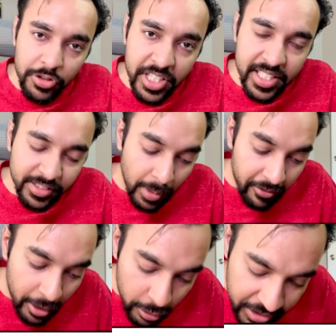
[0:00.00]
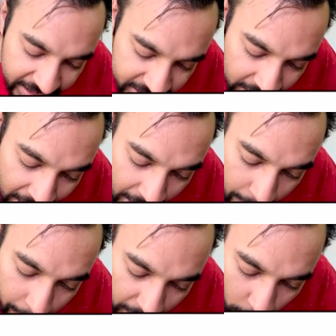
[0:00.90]
changes my window size.
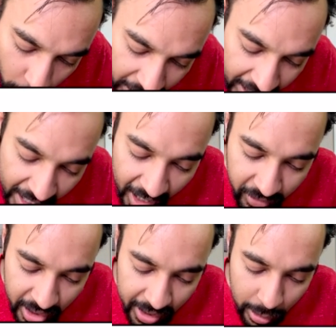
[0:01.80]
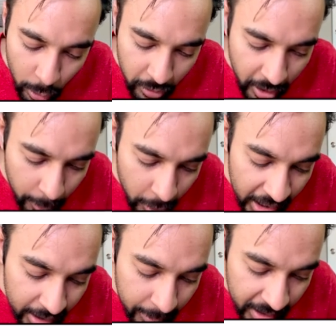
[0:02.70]
But okay, I will include one more
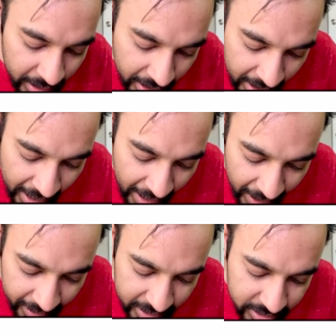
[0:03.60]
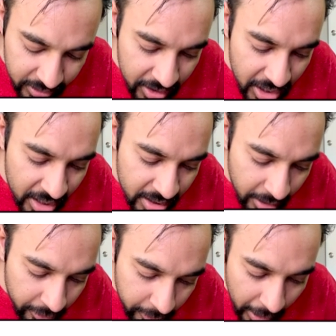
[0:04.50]
element, and this will change
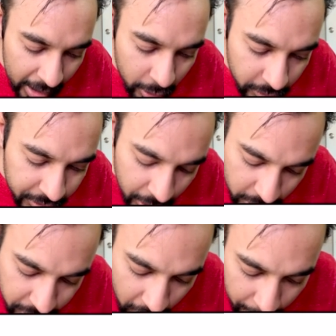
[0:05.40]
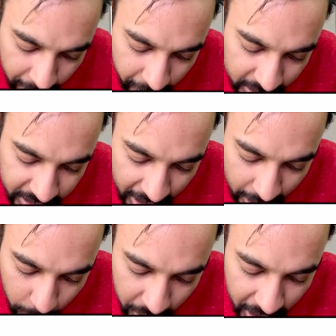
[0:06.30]
the value of 0 flipped once again
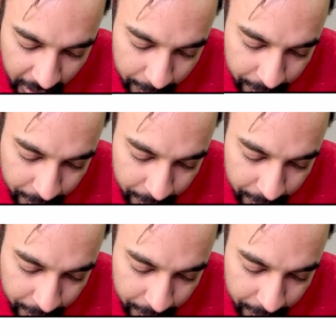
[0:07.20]
to 3.